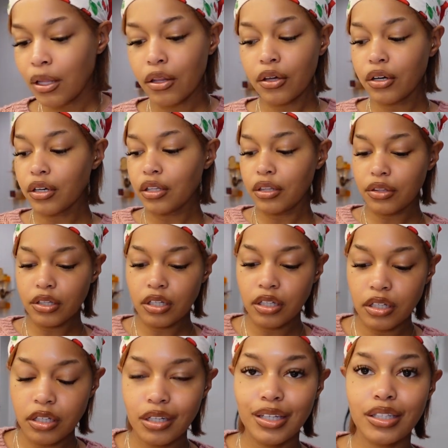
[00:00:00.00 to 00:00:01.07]
The good
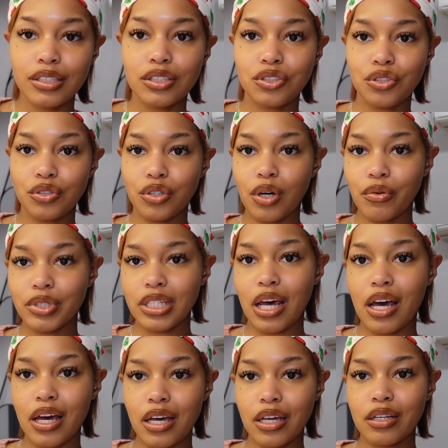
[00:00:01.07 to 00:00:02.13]
thing is that you can always
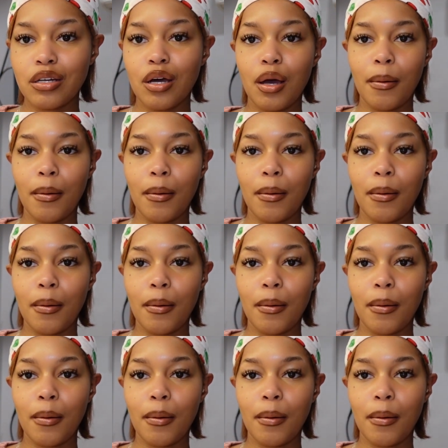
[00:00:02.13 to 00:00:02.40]
add